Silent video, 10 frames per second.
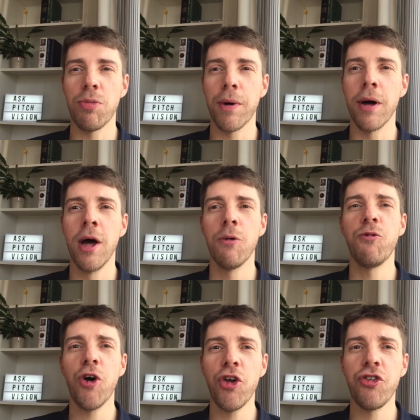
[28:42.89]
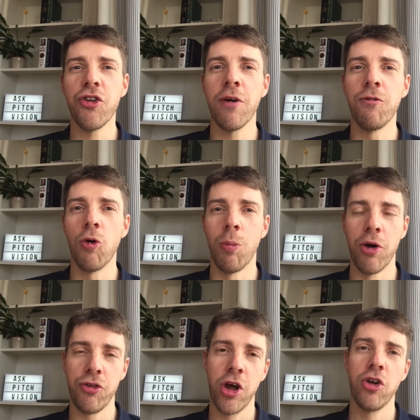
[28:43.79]
But first and
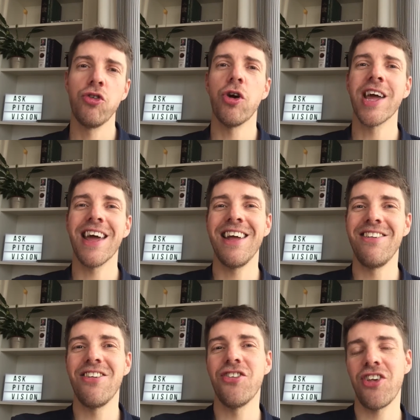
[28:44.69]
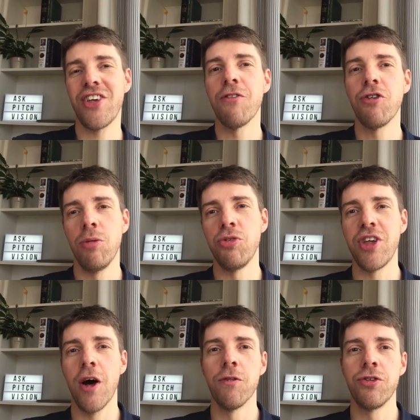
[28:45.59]
foremost, try and get kids to suss out for
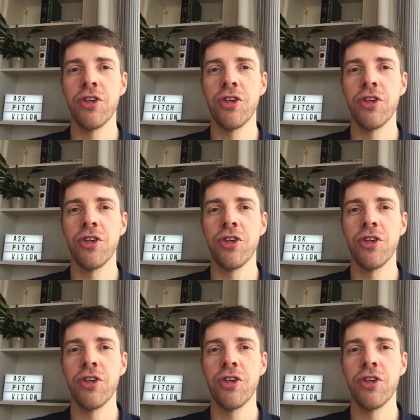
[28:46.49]
themselves